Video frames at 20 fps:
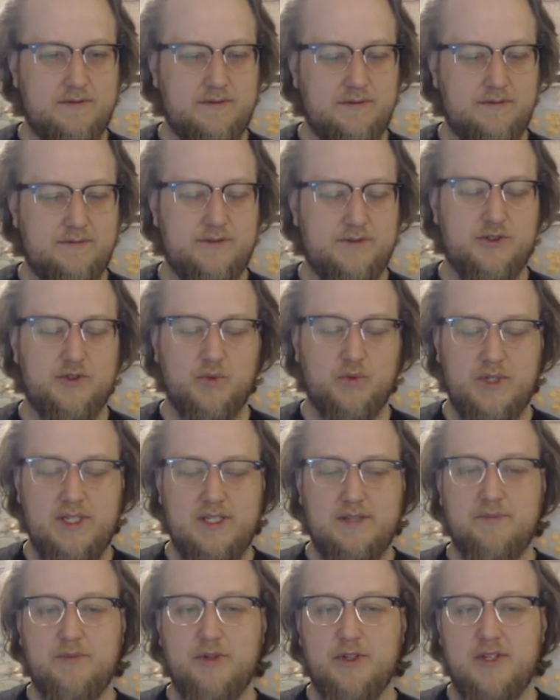Sweet
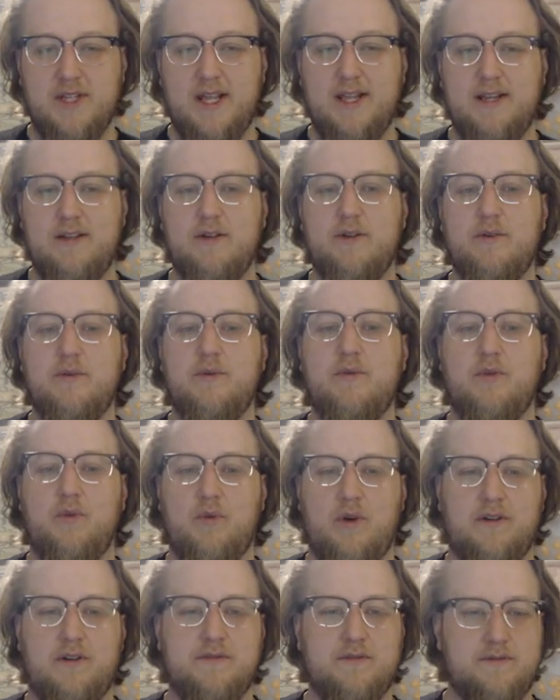potato
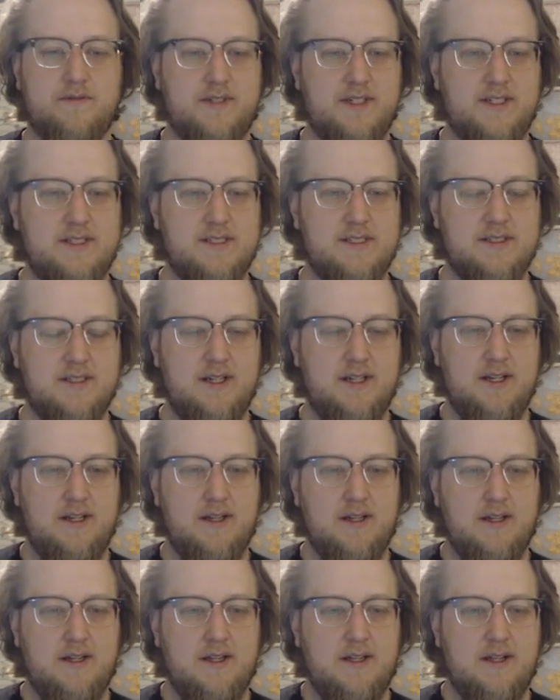waffle fries,
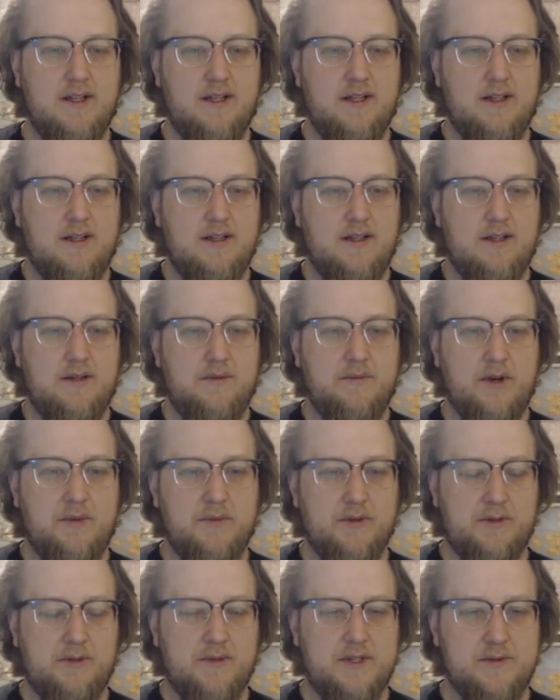
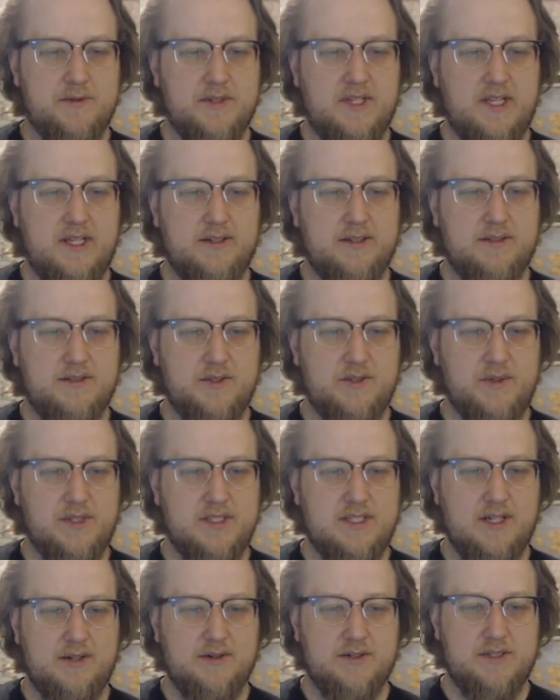buttermilk mashed potatoes, sweet and
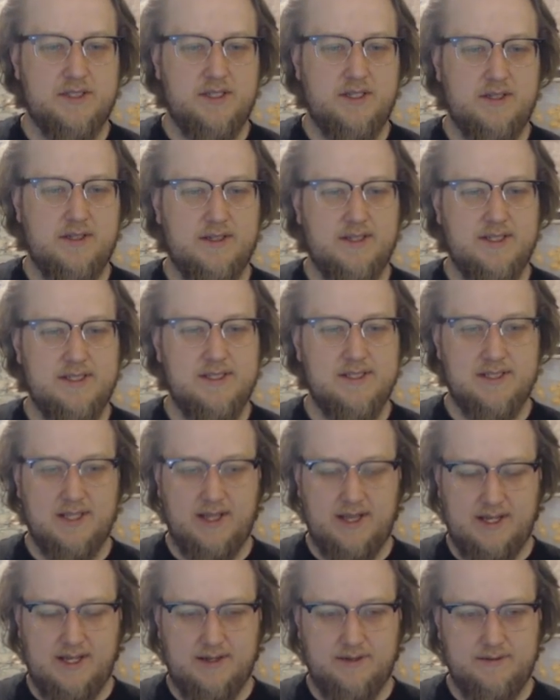sour slaw. This is a
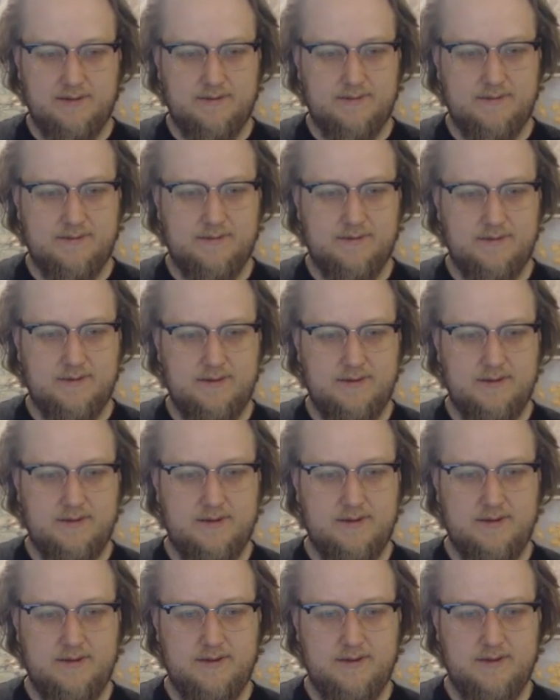lot.
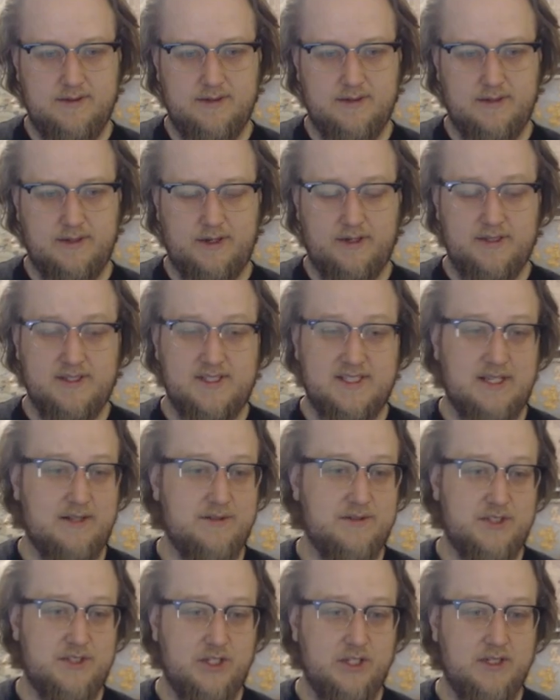It all
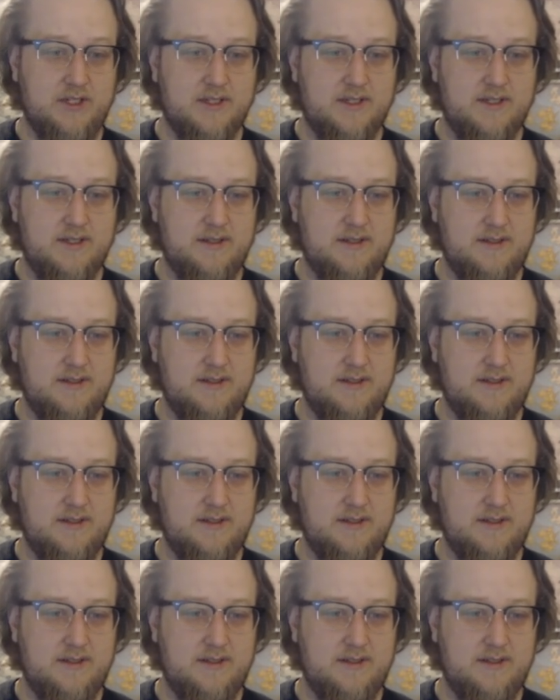sounds good,